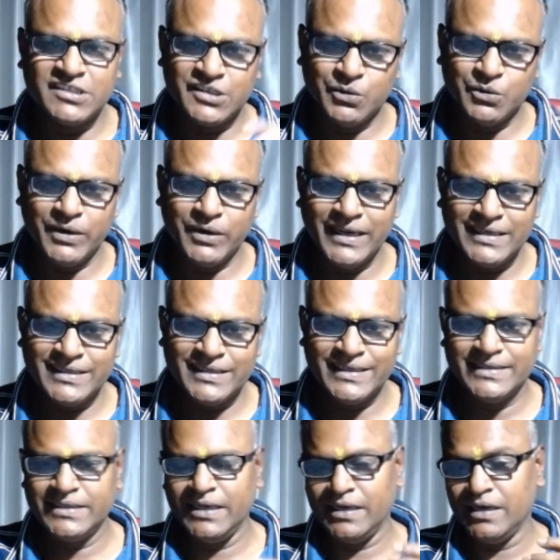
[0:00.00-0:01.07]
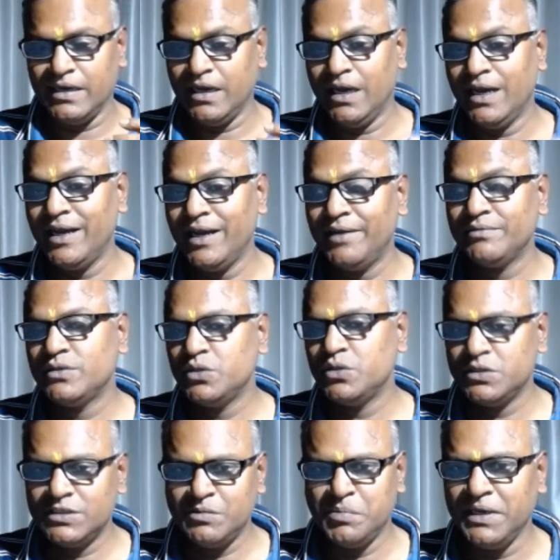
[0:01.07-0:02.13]
during teaching, I have
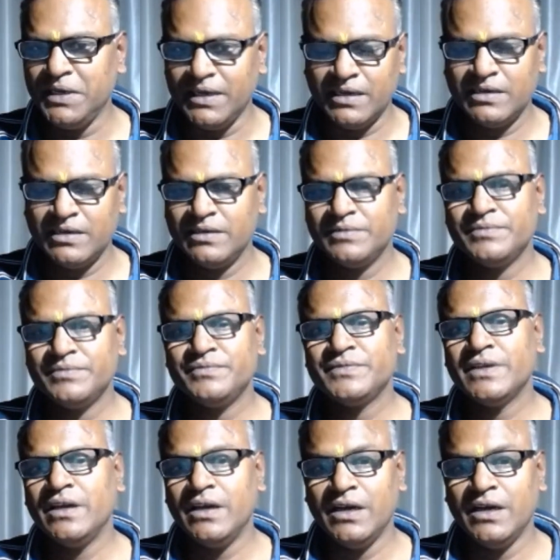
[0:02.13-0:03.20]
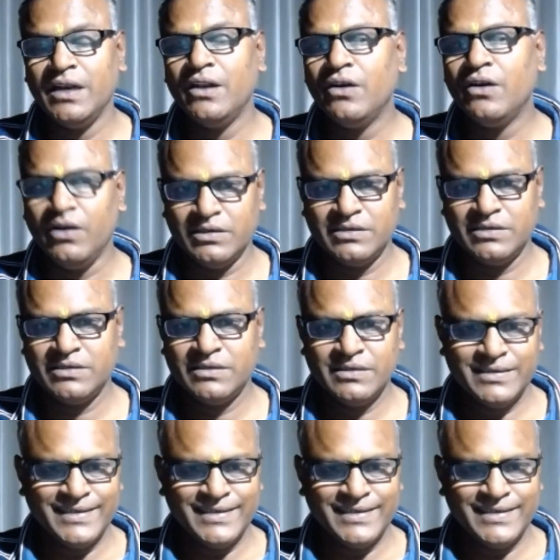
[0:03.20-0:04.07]
to speak a lot.